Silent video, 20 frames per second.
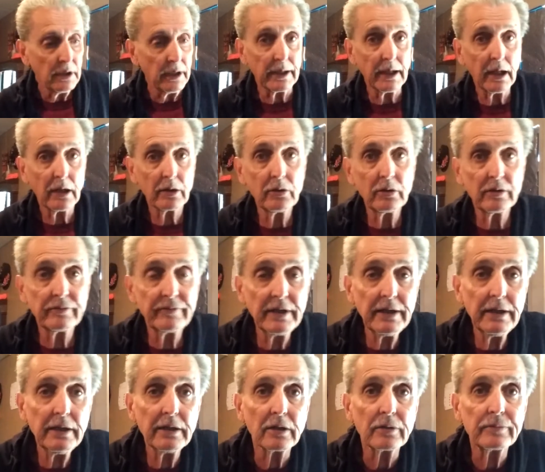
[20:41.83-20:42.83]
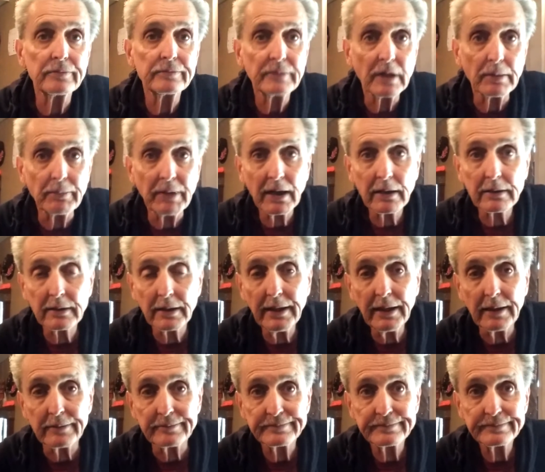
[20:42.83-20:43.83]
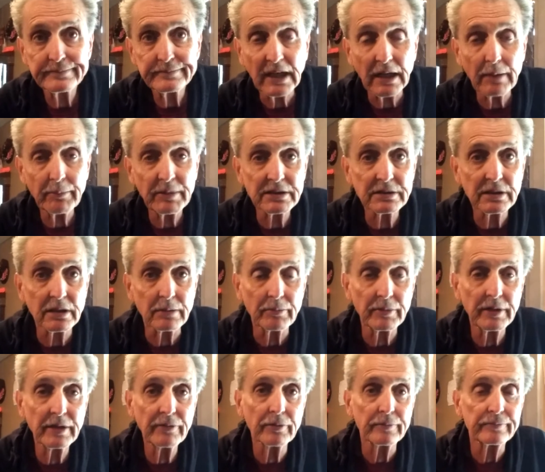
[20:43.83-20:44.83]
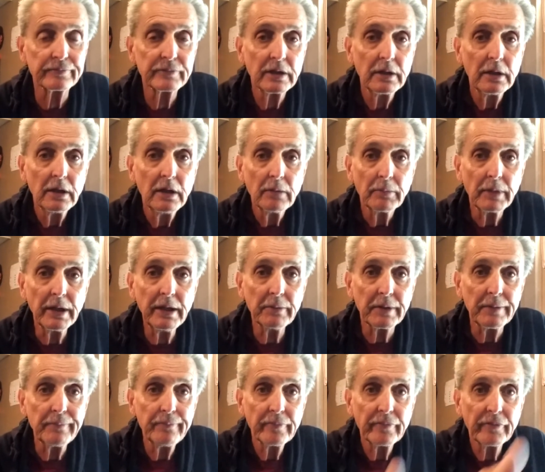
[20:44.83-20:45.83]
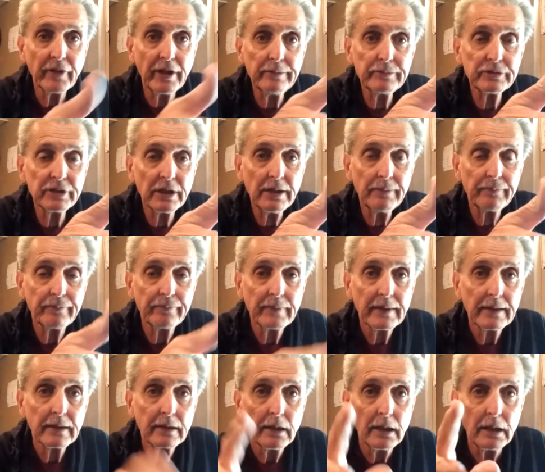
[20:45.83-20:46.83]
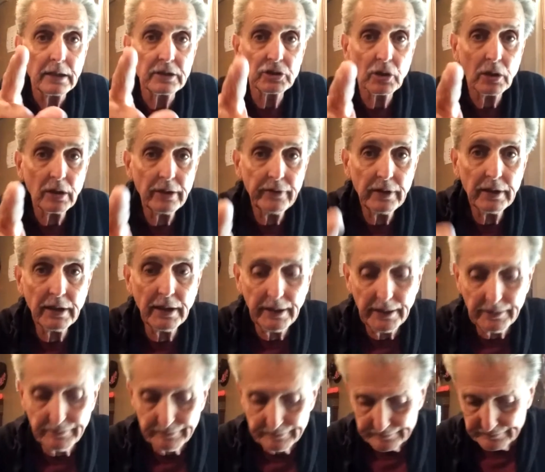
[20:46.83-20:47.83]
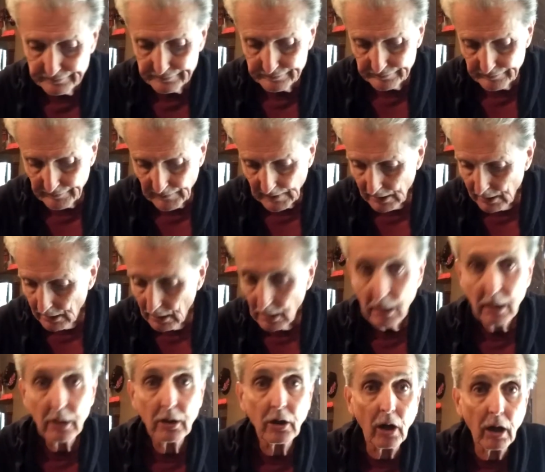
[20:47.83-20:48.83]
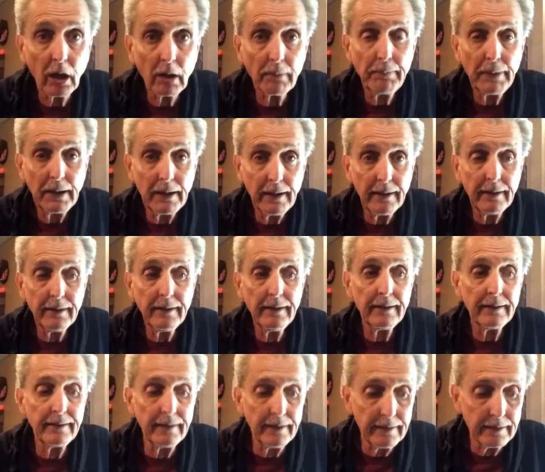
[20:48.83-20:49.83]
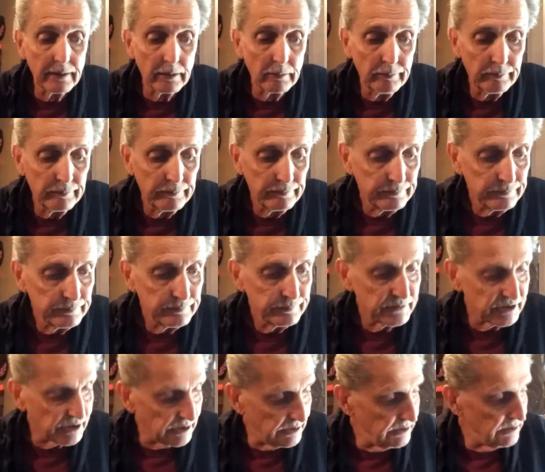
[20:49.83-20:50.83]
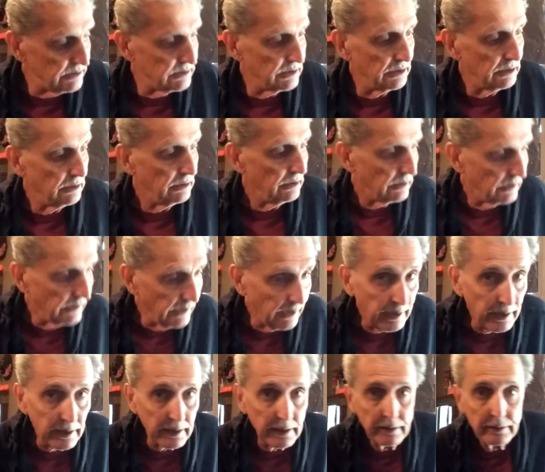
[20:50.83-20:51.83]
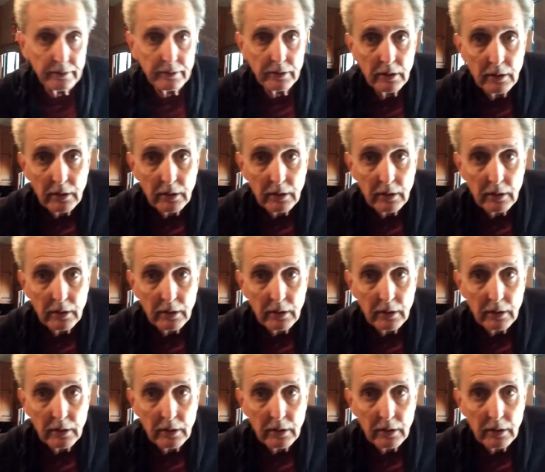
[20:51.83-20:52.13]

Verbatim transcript: And I'll do a video about that. That'll be something different. But anyway, thumbs up. Enjoy the day. Carpe diem. Seize the day.